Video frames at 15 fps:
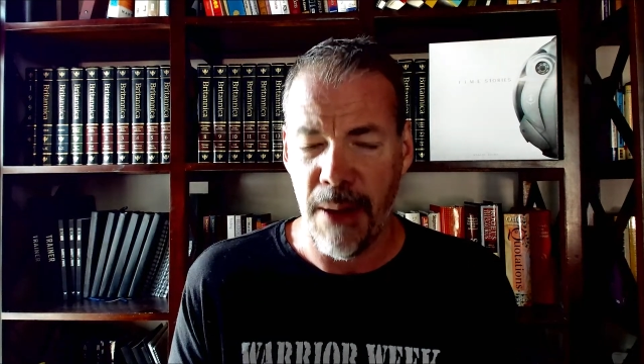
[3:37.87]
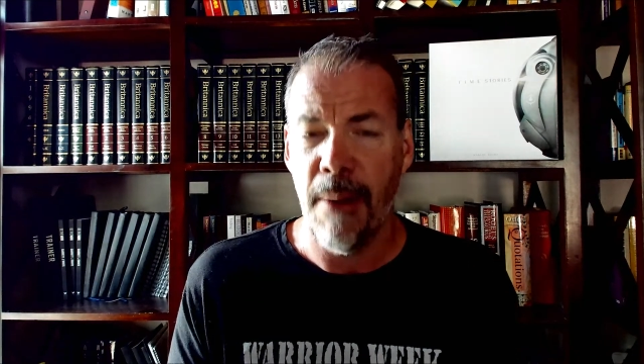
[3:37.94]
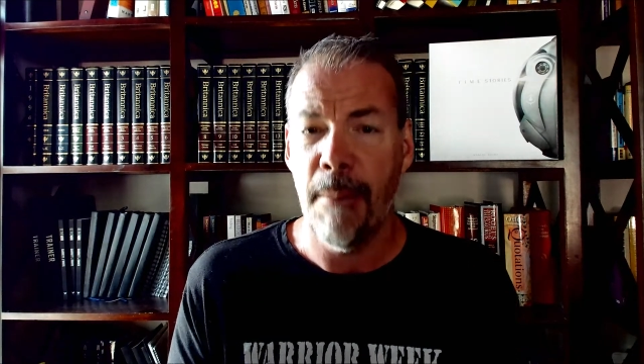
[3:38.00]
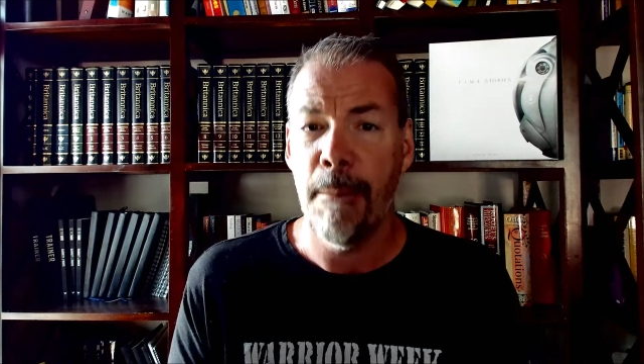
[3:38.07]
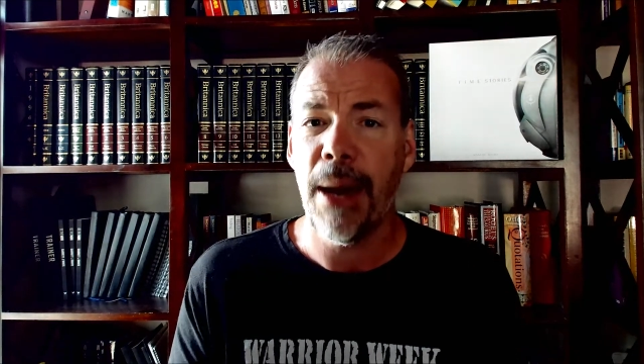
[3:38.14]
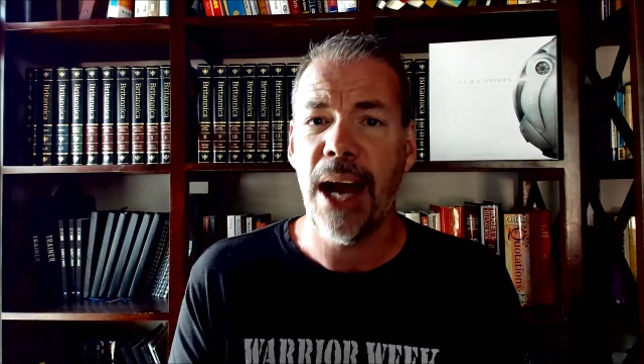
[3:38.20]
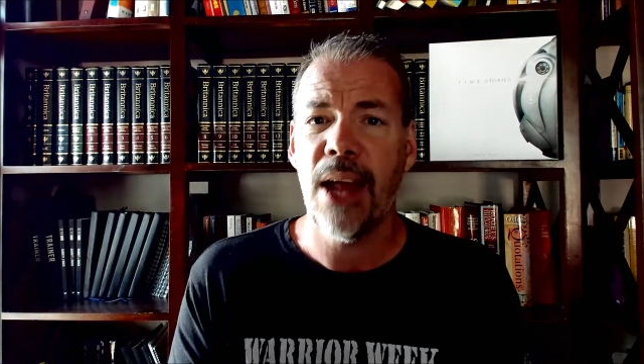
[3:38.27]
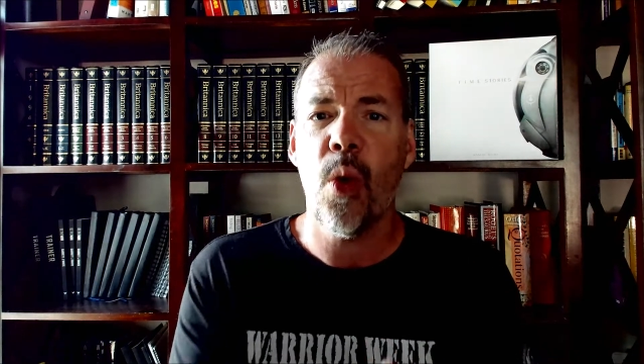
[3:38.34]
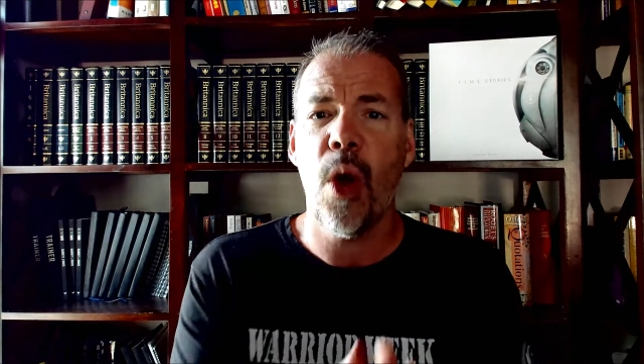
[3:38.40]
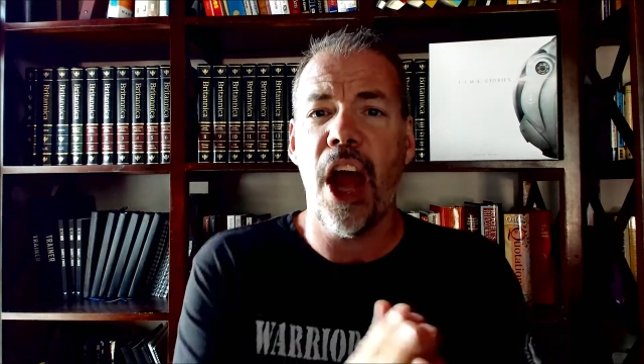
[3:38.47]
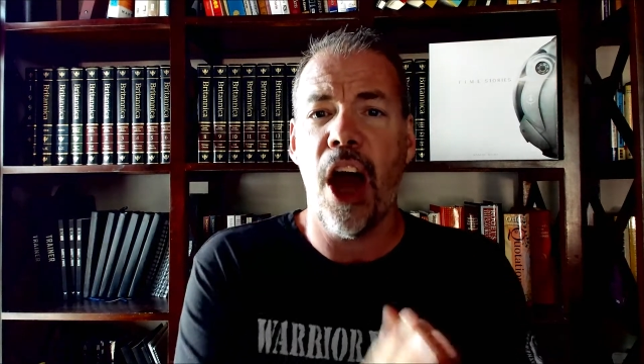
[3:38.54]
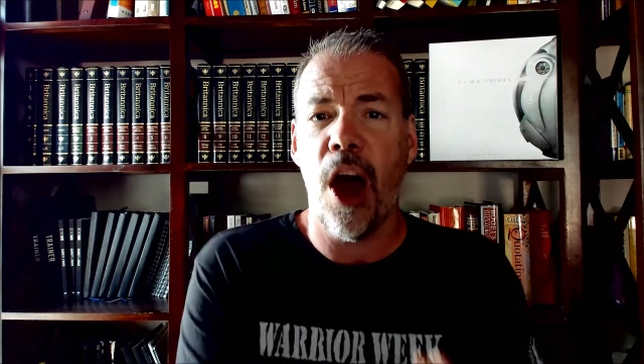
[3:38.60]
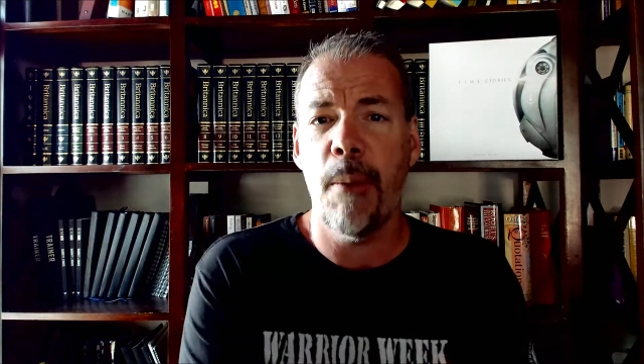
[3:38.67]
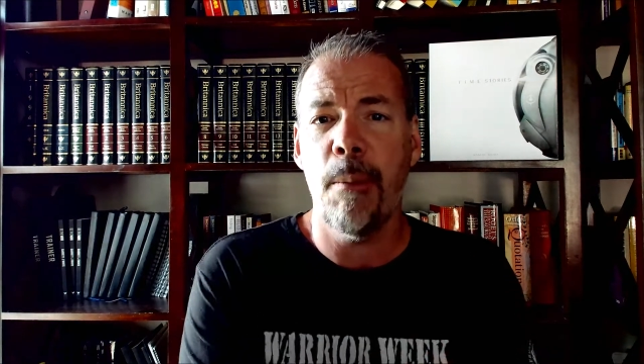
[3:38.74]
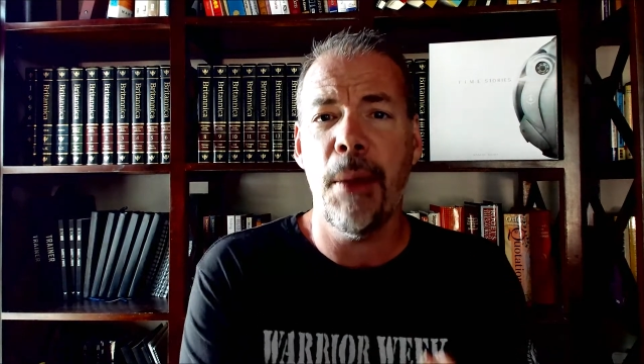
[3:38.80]
And by the way,
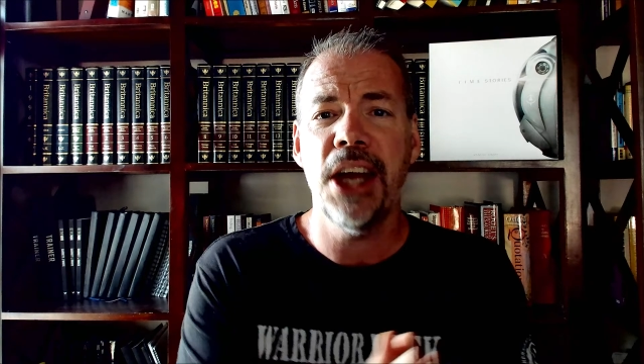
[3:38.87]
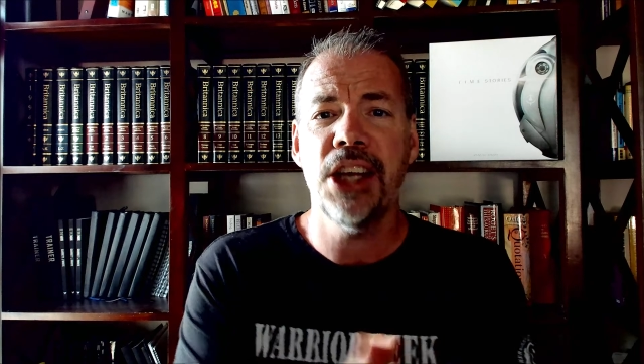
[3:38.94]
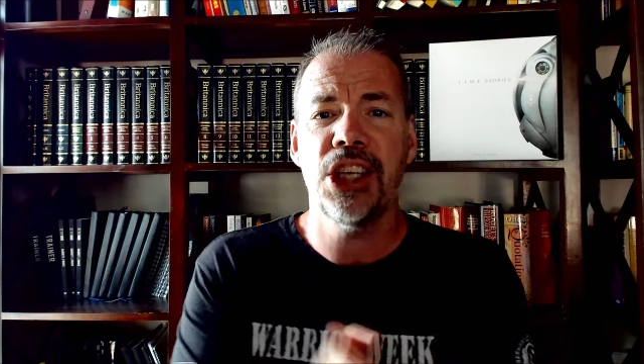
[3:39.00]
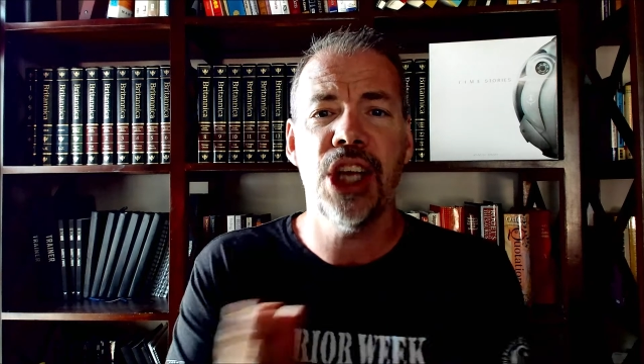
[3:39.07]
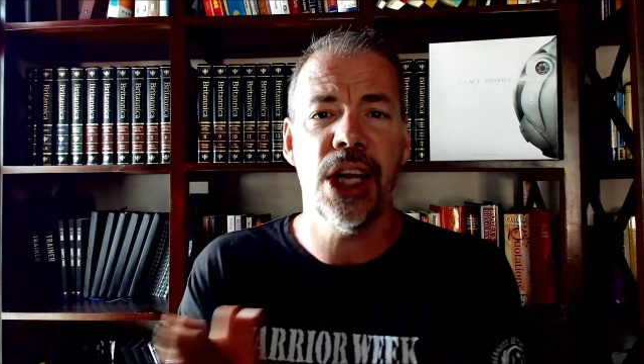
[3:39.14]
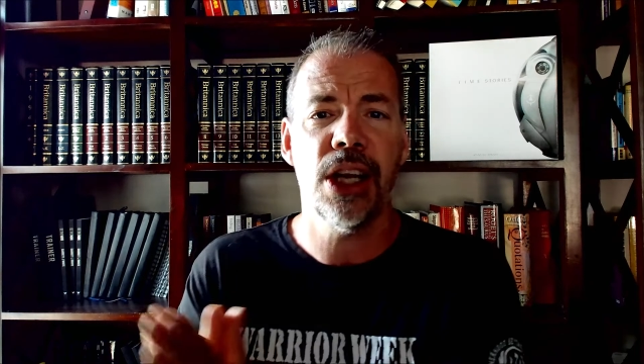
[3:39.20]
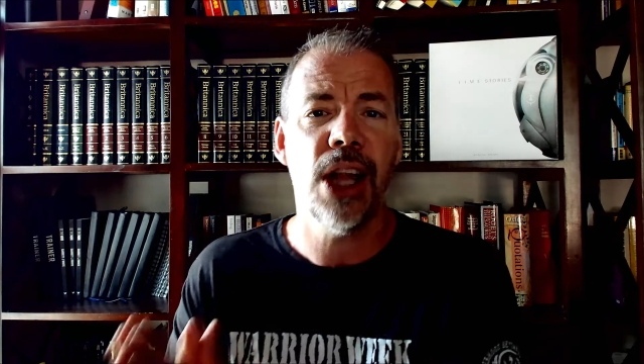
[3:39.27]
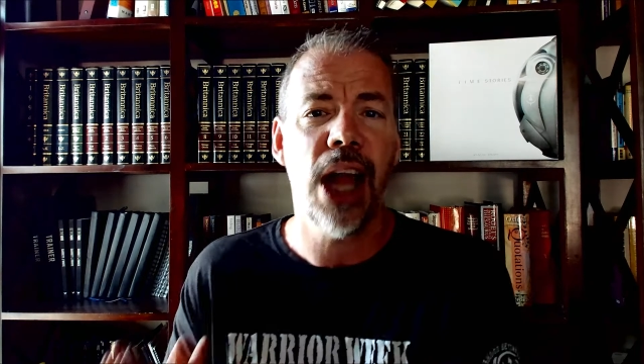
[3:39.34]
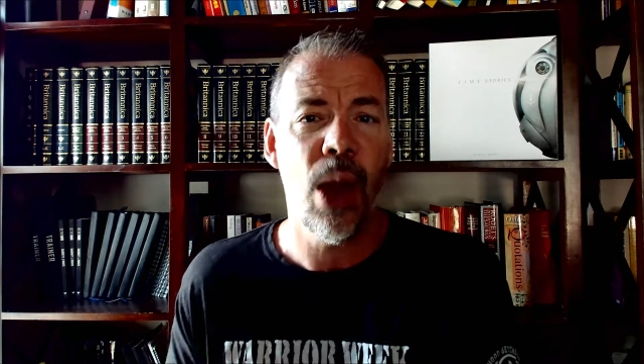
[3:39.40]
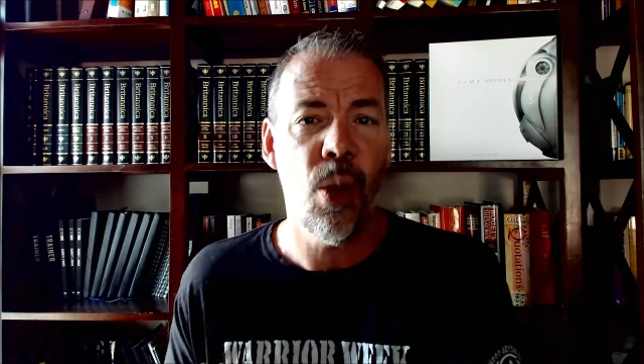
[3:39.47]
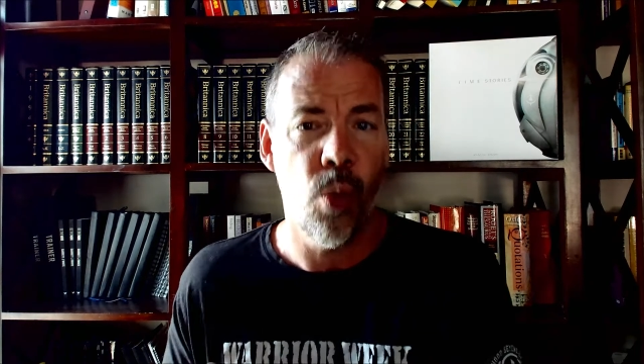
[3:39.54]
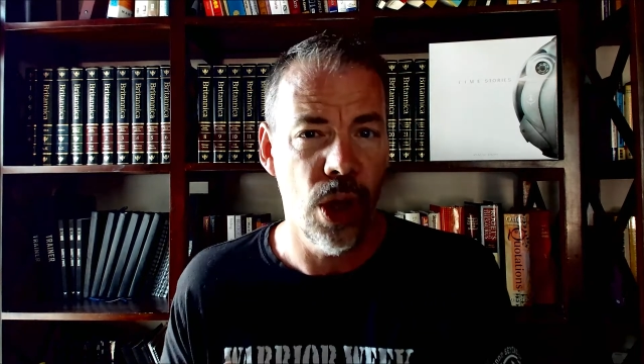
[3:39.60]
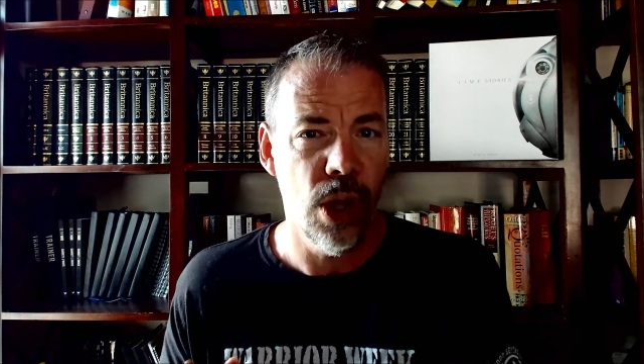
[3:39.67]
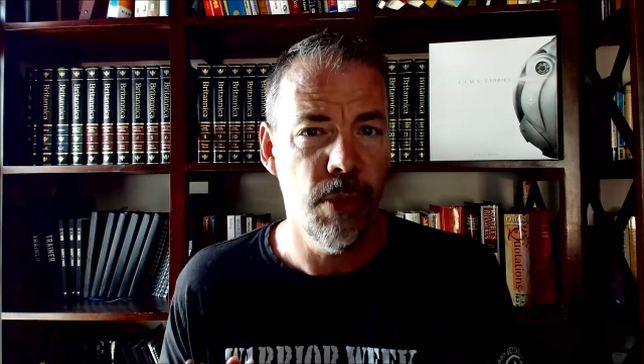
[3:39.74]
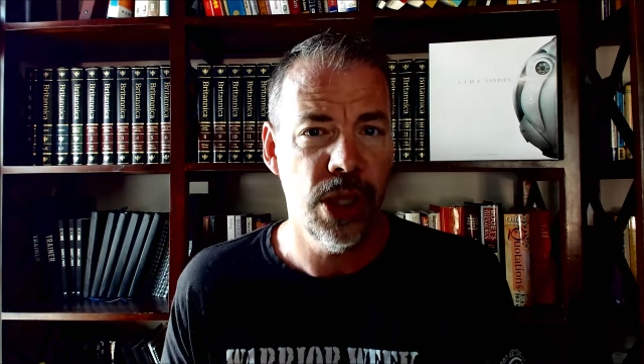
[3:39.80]
on my channel I
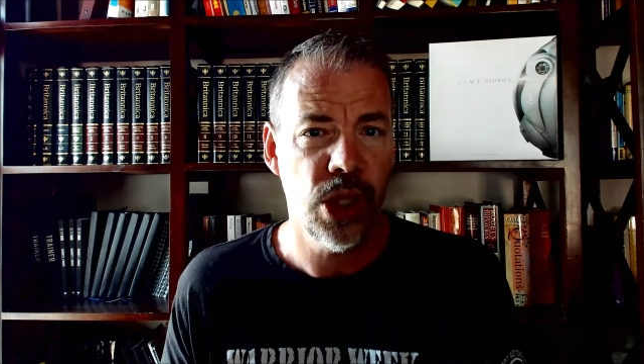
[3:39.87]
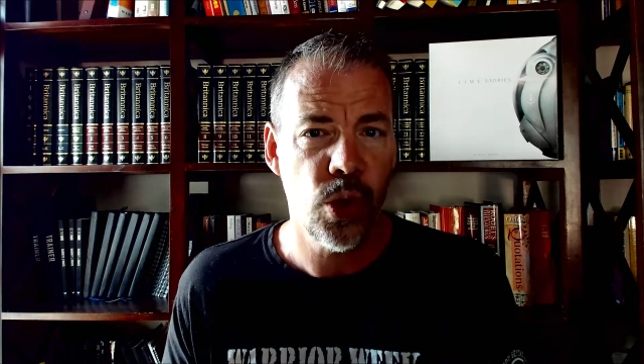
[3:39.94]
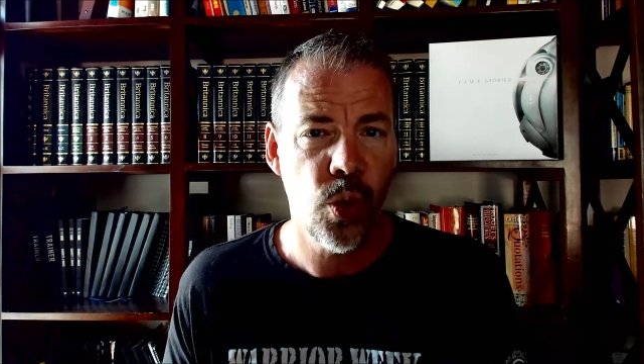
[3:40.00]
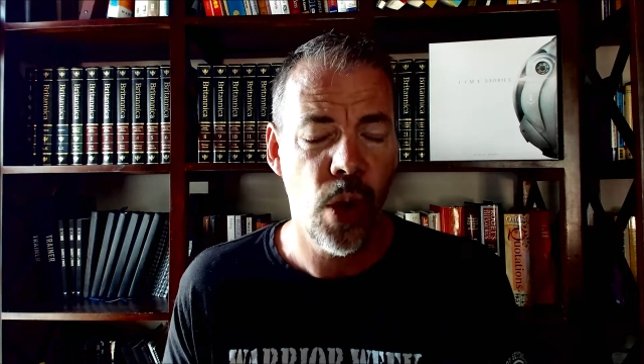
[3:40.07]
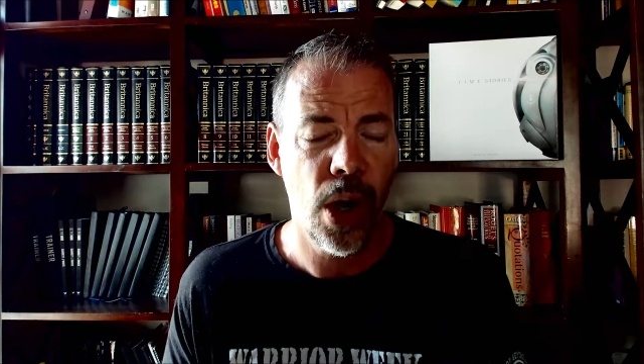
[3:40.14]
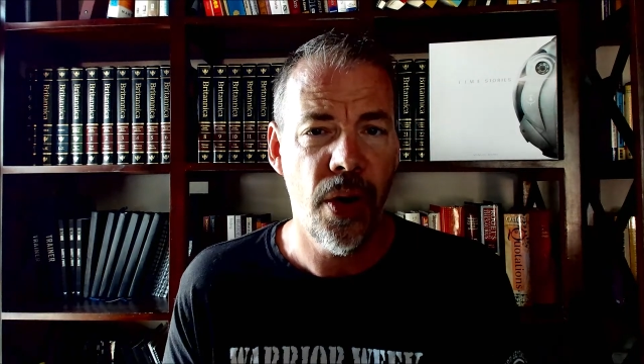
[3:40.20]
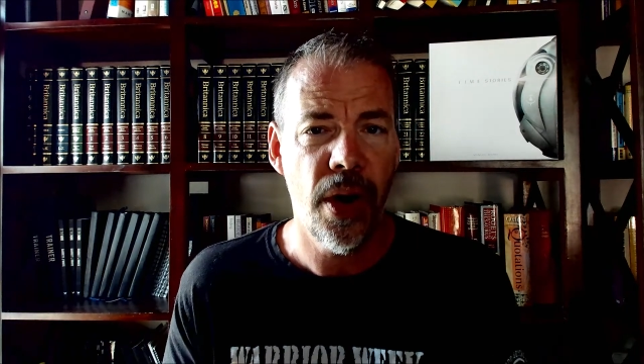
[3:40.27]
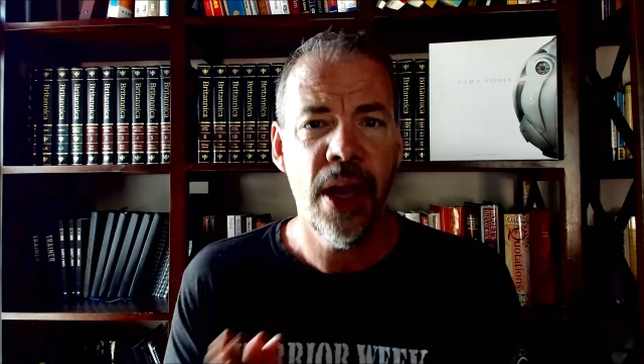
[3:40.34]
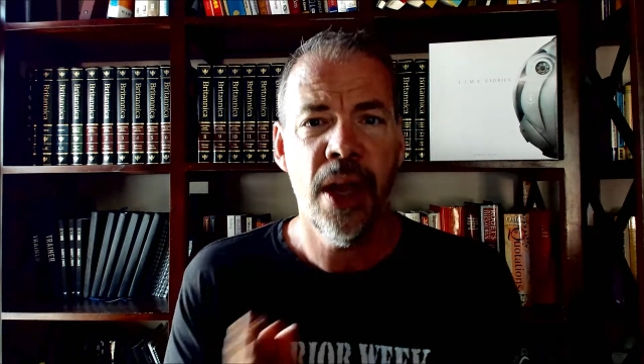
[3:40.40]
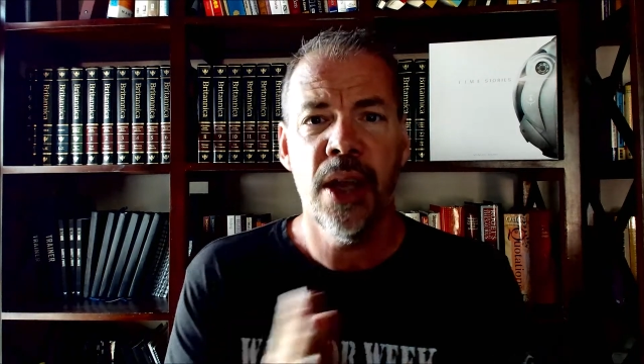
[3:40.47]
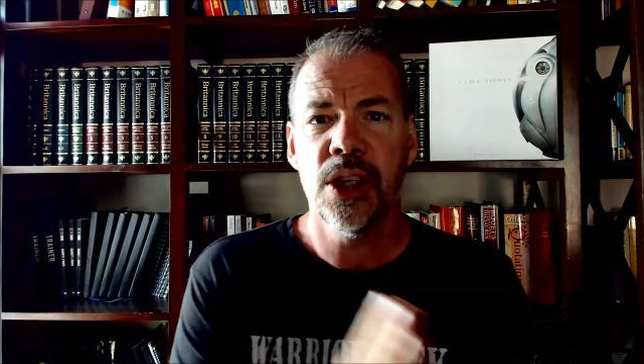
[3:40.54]
will be swearing,